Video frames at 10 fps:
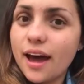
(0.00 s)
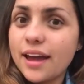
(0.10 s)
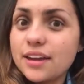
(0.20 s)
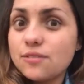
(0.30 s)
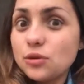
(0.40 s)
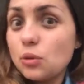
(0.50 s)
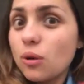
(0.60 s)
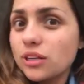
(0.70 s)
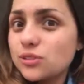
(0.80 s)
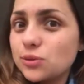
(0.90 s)
And if you
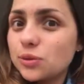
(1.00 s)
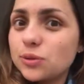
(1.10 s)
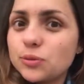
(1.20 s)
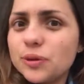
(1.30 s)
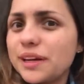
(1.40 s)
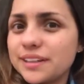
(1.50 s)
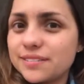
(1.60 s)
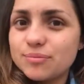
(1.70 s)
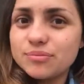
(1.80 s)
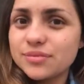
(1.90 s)
want to, well, read it.
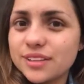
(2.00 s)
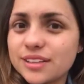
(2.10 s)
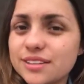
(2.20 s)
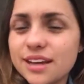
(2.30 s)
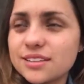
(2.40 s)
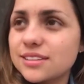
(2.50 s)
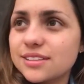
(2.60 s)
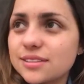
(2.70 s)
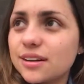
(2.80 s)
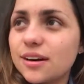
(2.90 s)
It
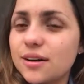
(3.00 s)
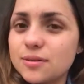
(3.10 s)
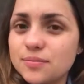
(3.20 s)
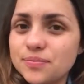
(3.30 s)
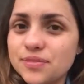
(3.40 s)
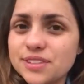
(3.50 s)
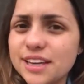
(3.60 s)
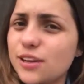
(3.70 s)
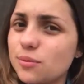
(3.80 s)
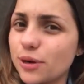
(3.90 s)
doesn't
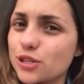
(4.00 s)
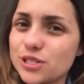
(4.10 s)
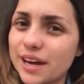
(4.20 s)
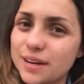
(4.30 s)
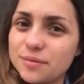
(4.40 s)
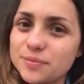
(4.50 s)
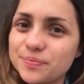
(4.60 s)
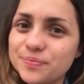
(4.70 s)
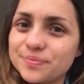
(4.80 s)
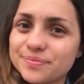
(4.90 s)
take you much time.
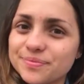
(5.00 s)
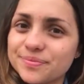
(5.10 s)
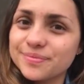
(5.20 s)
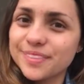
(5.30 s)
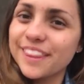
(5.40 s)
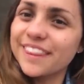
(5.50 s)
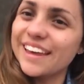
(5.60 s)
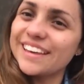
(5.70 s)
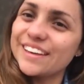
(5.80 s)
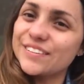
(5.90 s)

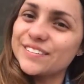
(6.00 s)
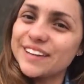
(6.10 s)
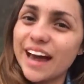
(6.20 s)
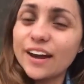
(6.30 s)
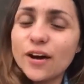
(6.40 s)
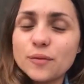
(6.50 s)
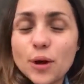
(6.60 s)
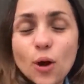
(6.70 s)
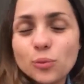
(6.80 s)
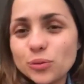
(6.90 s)
Thank you, and we
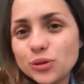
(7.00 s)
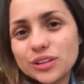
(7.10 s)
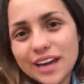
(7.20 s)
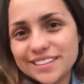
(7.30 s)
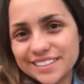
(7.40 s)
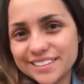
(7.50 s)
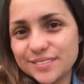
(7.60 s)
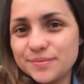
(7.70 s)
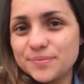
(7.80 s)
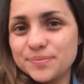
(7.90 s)
hope you liked it.
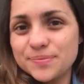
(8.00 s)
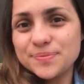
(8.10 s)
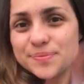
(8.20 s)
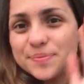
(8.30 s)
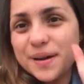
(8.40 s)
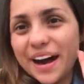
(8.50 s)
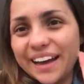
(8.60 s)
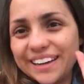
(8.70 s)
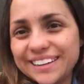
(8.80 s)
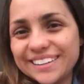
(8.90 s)

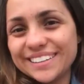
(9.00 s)
Bye.